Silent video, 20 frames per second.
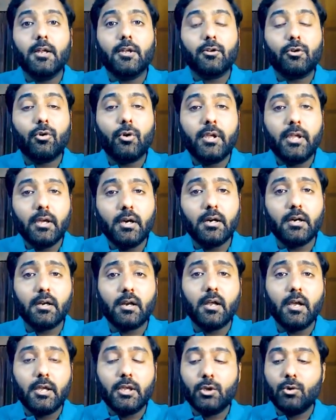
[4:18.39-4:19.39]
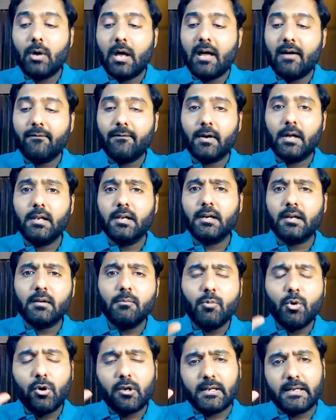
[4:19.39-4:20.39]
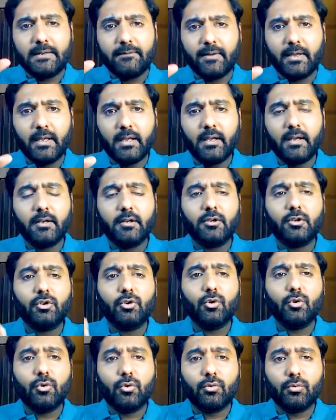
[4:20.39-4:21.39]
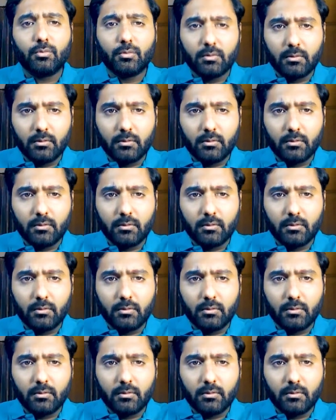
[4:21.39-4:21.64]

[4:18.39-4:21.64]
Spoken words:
So here you have a little more leeway to